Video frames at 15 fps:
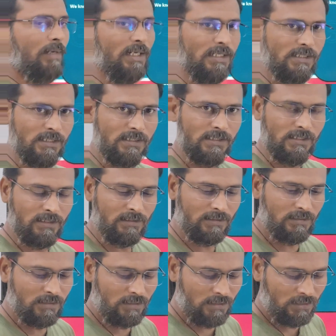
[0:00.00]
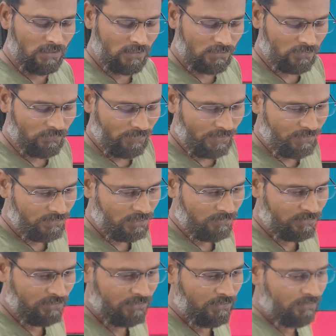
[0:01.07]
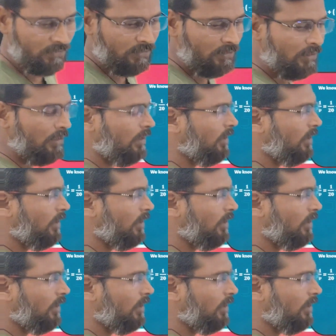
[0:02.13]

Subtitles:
minus 60. So when you substitute,